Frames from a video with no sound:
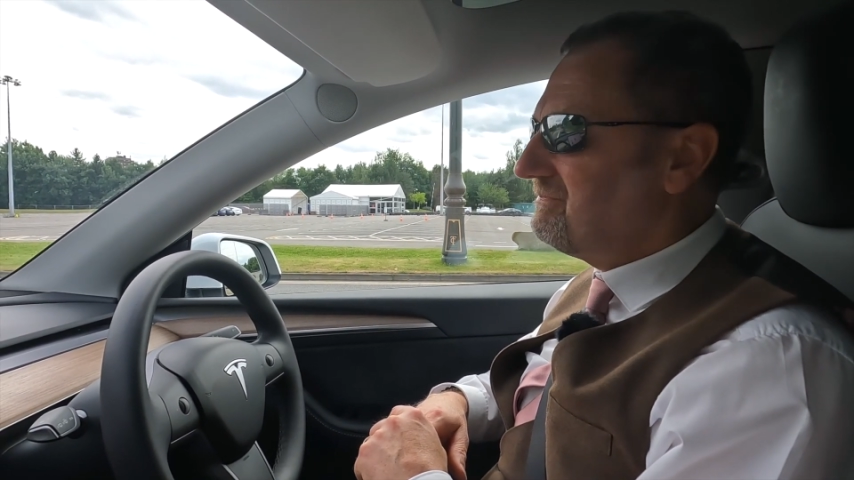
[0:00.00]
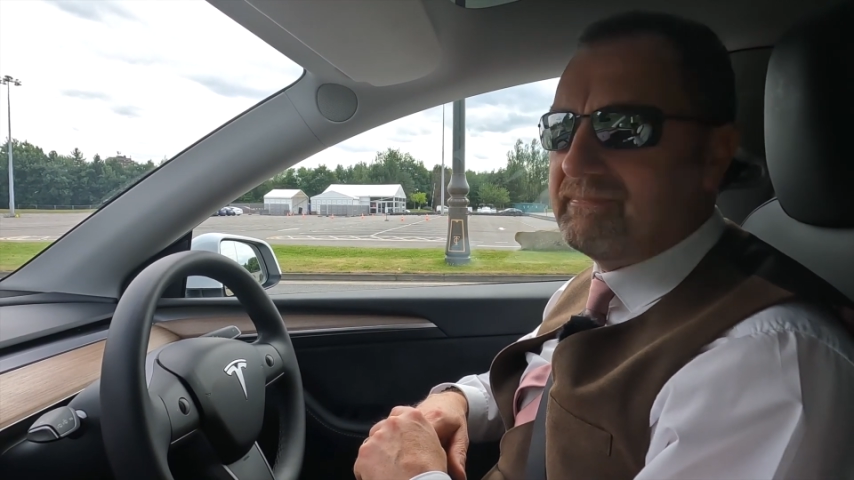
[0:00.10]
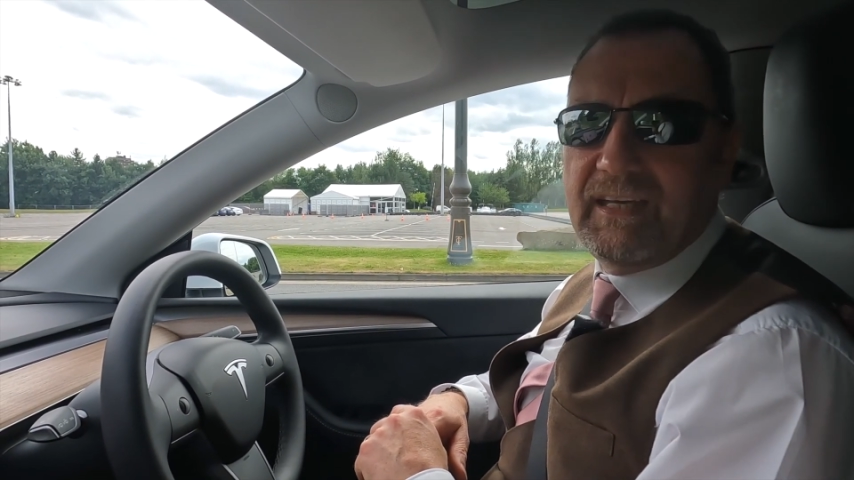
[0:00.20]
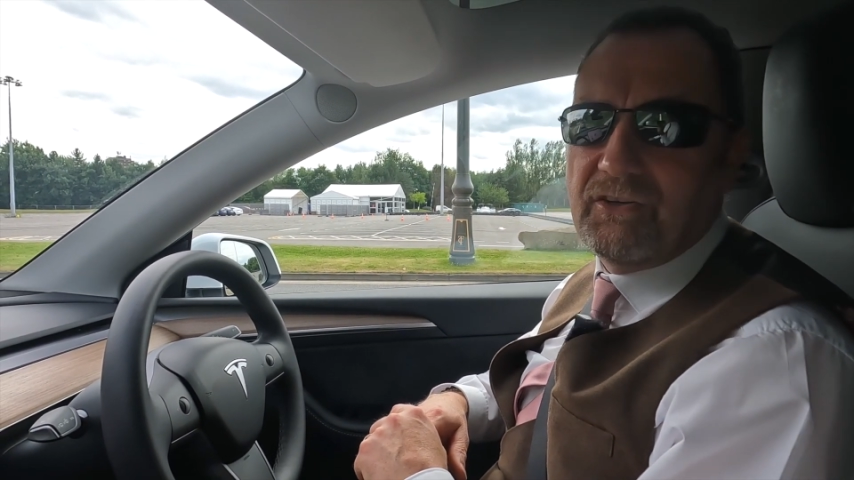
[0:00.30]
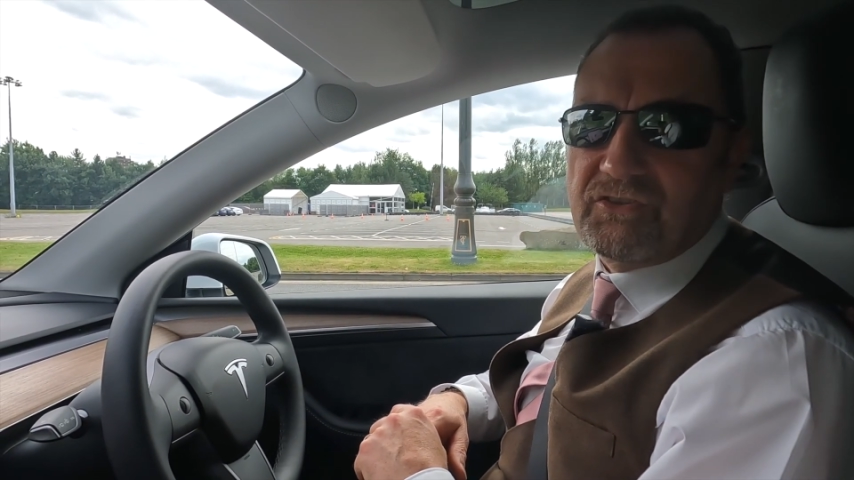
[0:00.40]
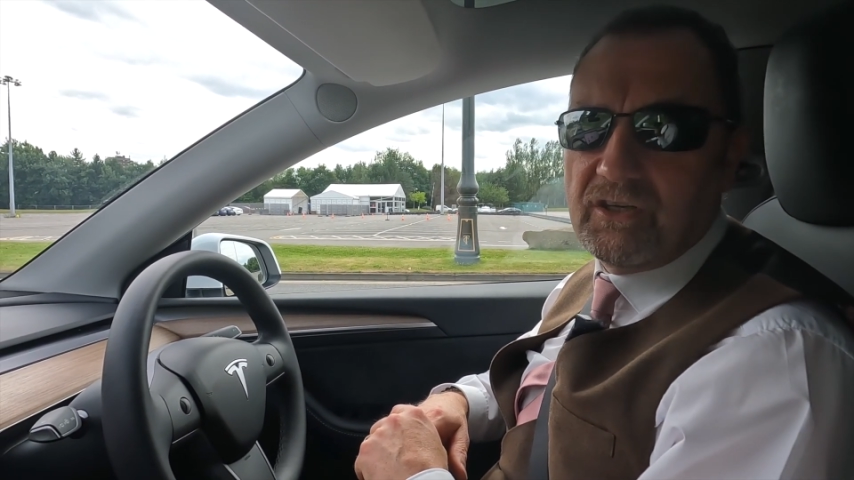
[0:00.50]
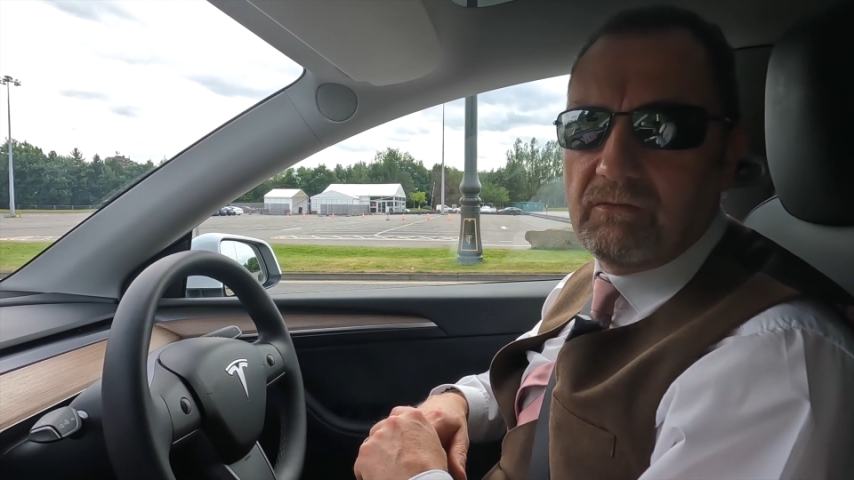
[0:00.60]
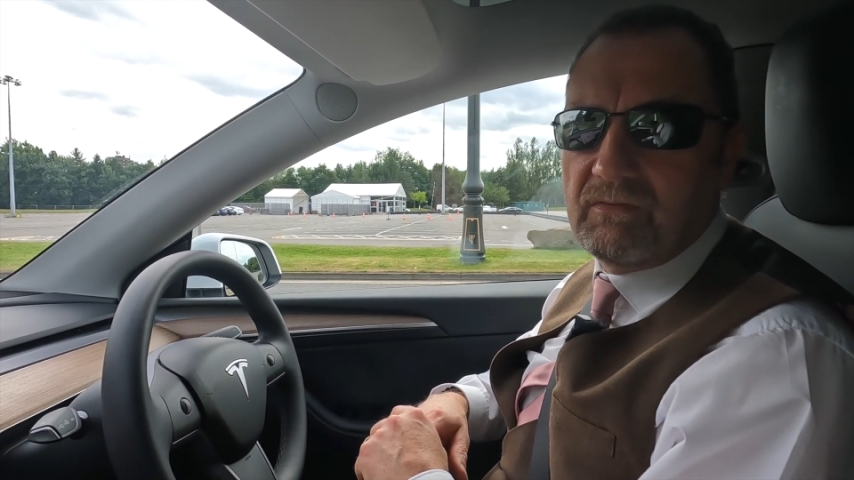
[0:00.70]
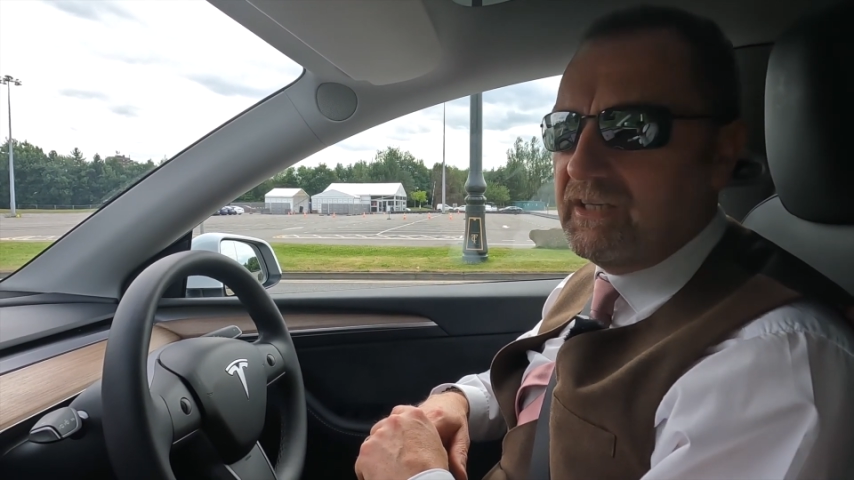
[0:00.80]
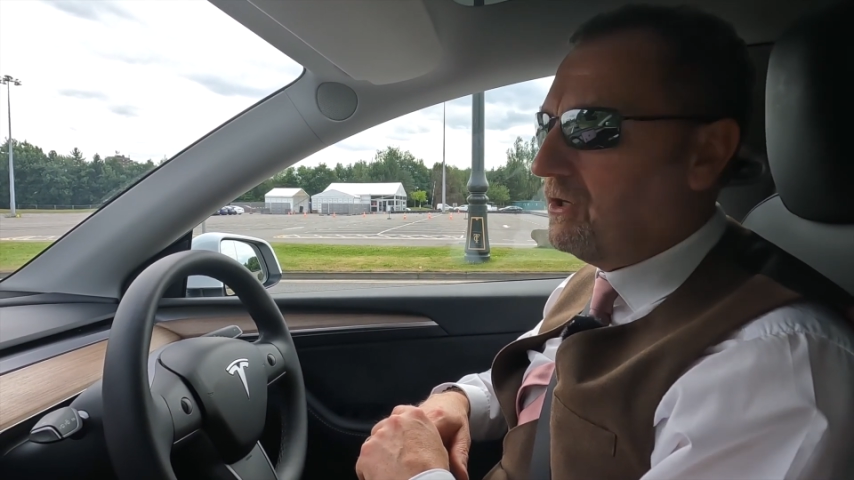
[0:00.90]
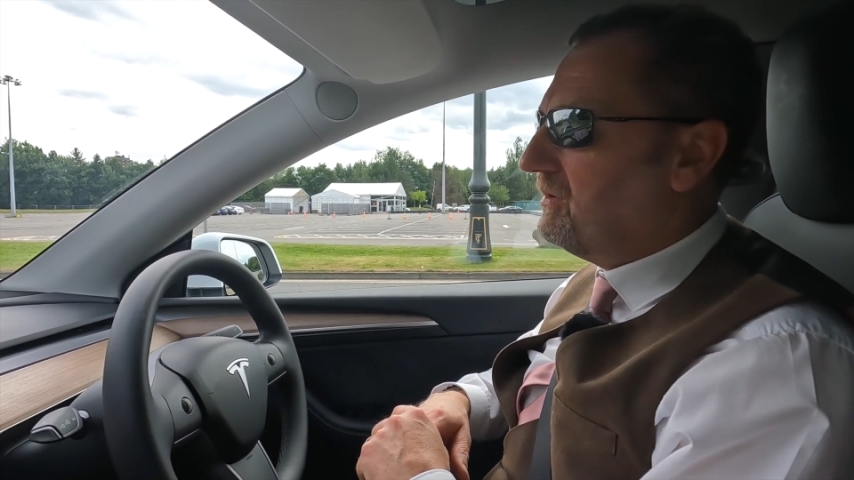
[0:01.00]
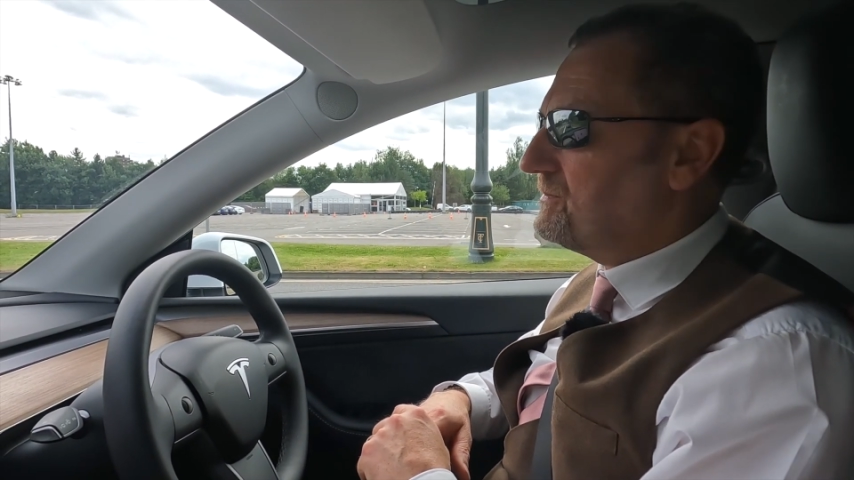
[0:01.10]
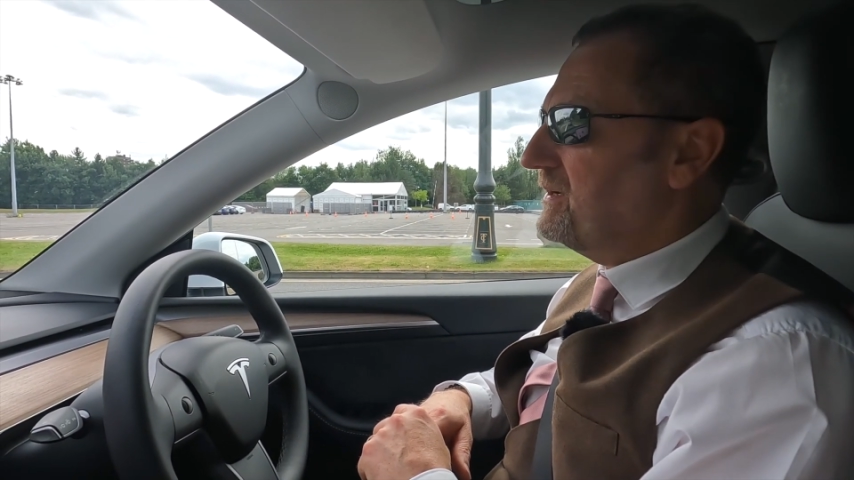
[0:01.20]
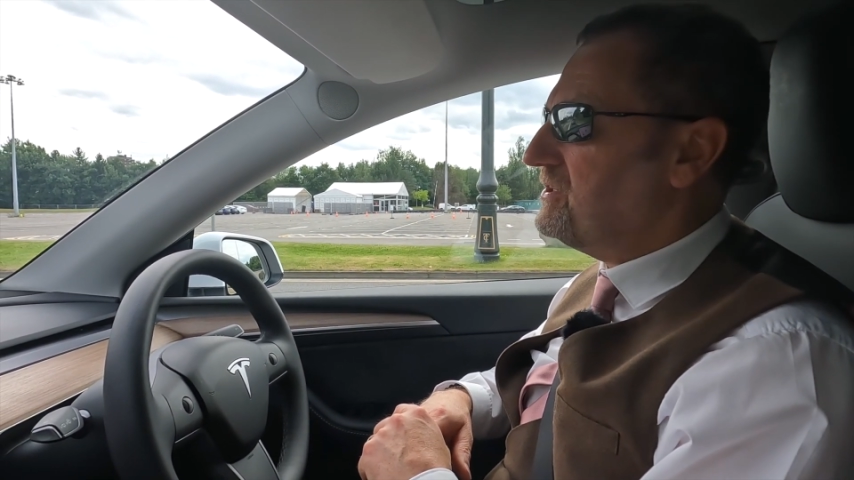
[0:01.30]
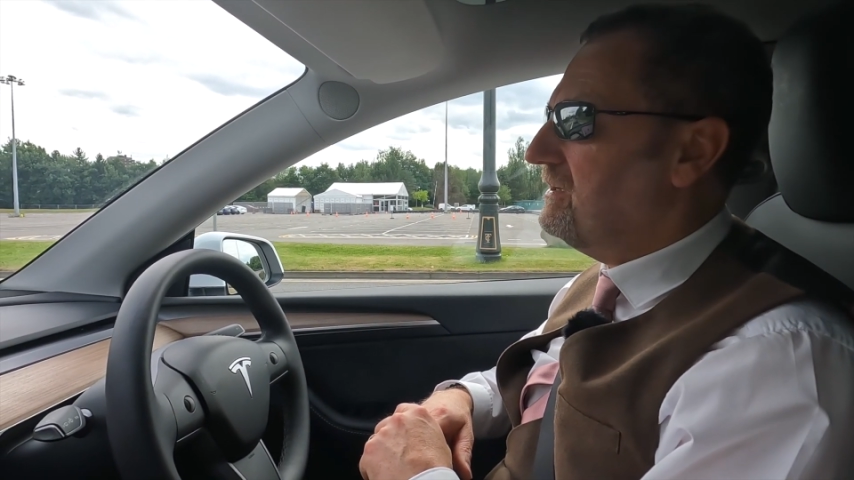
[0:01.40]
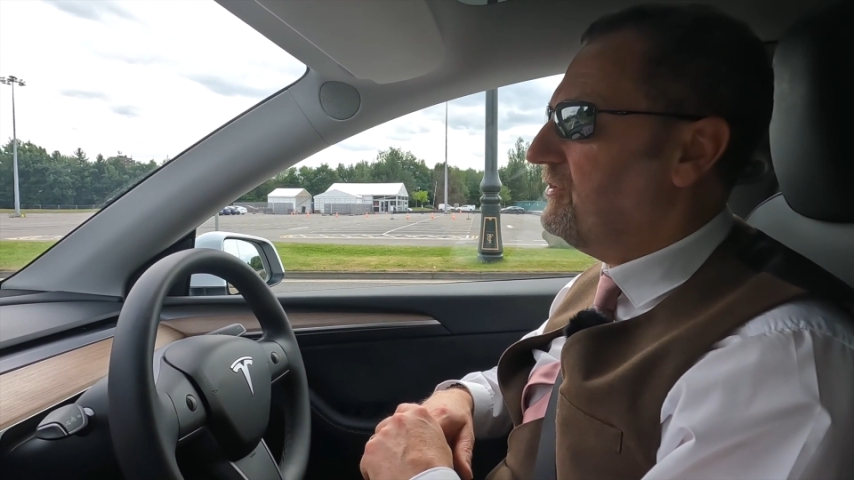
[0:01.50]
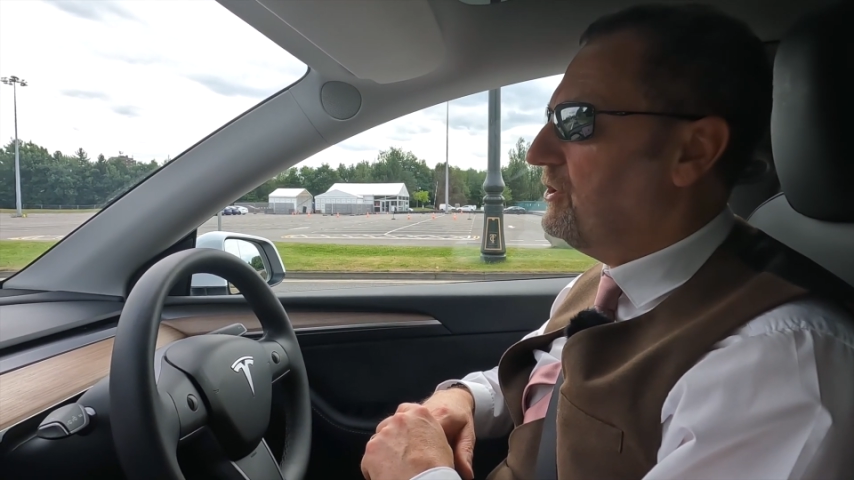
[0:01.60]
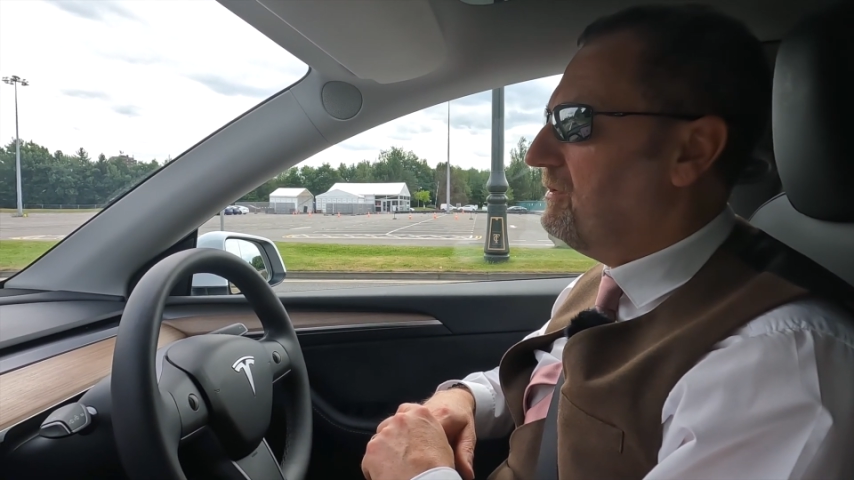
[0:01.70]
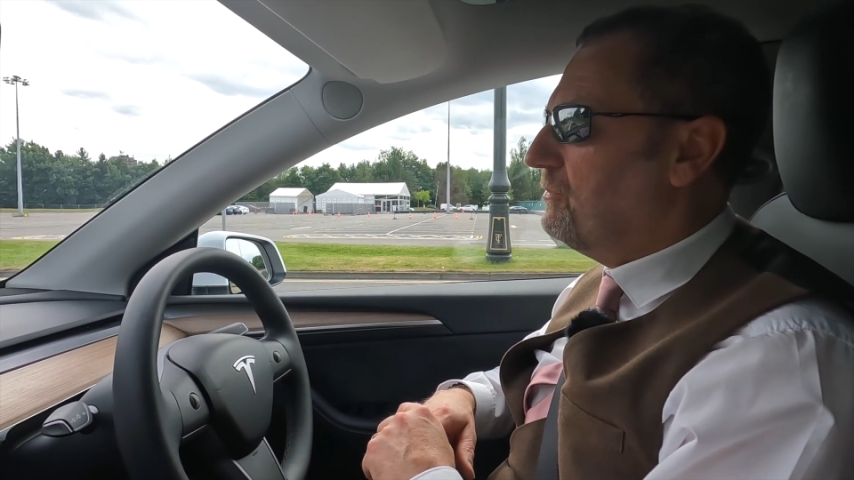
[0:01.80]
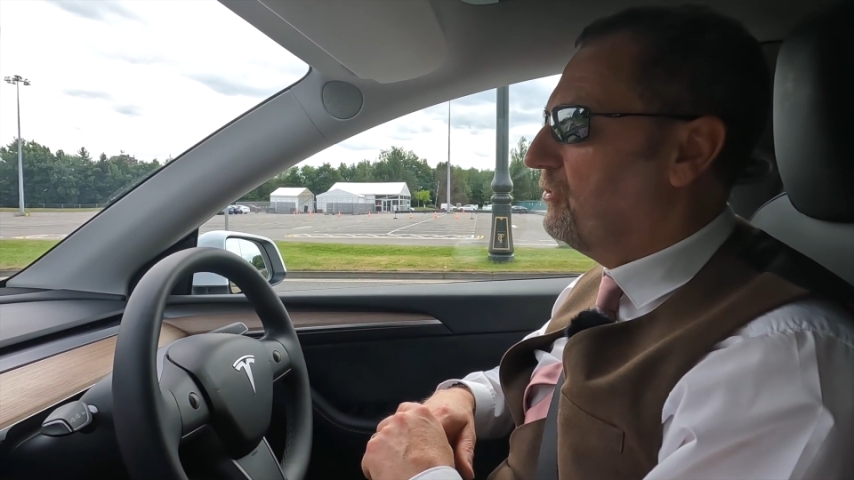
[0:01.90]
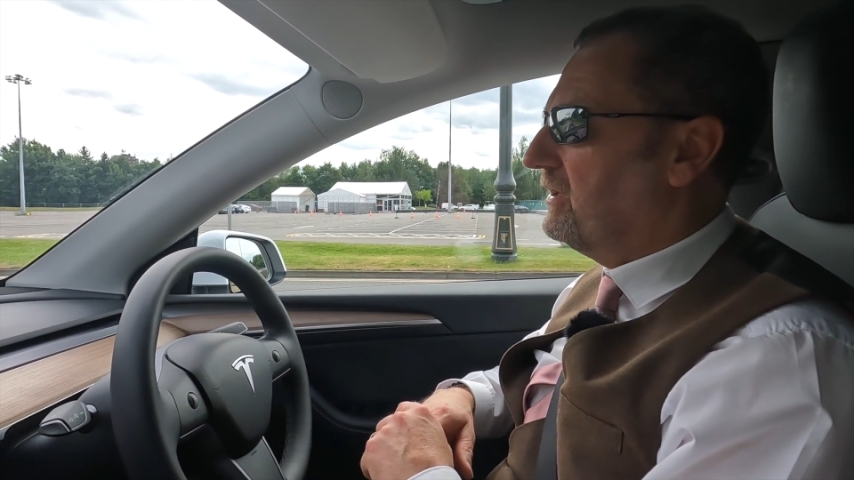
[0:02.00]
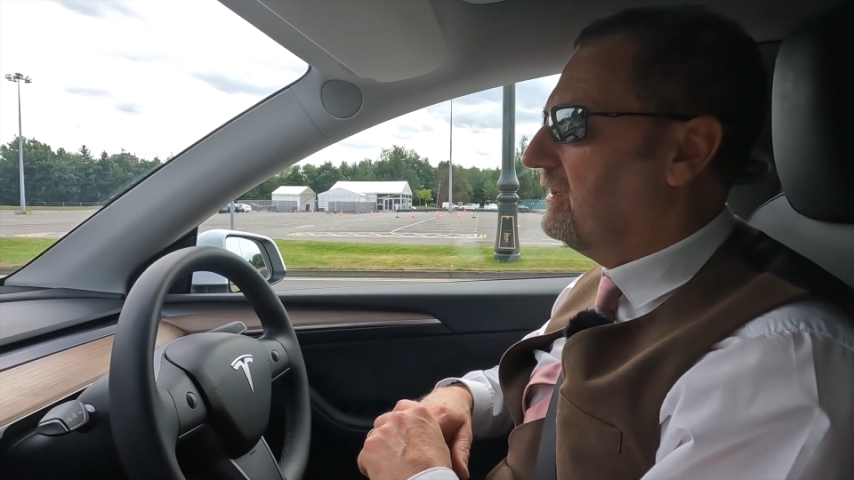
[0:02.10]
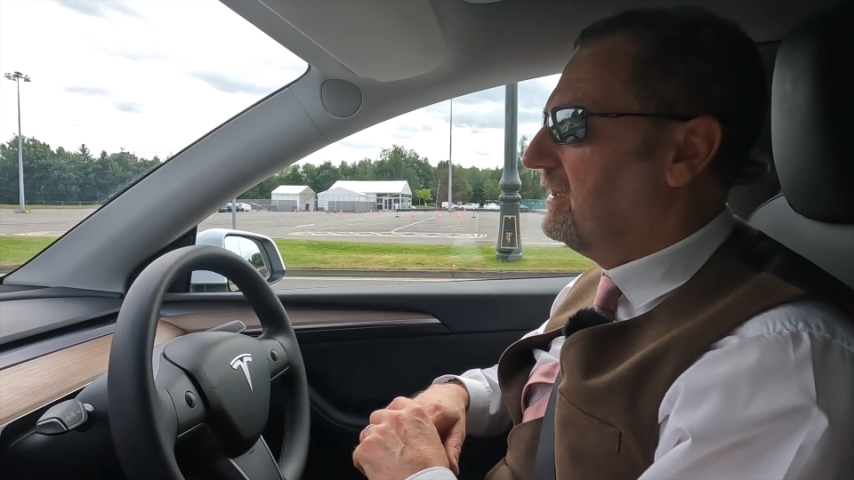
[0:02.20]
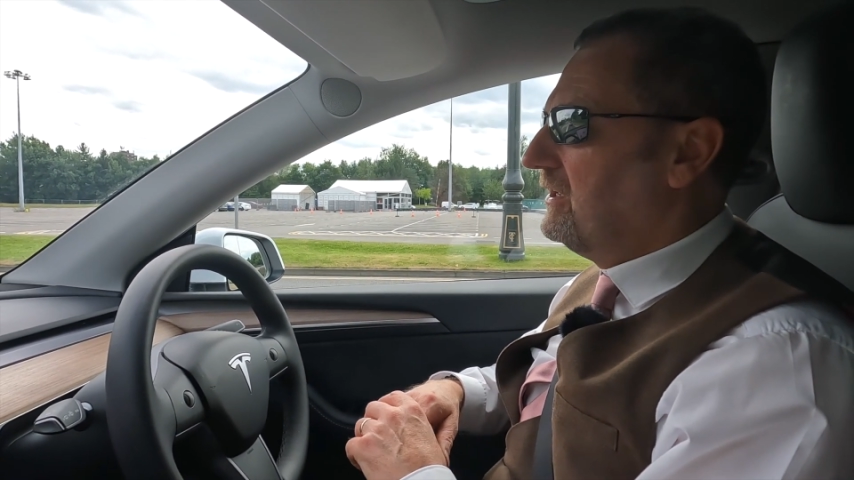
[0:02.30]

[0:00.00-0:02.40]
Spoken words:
They just do, especially if you're doing more than,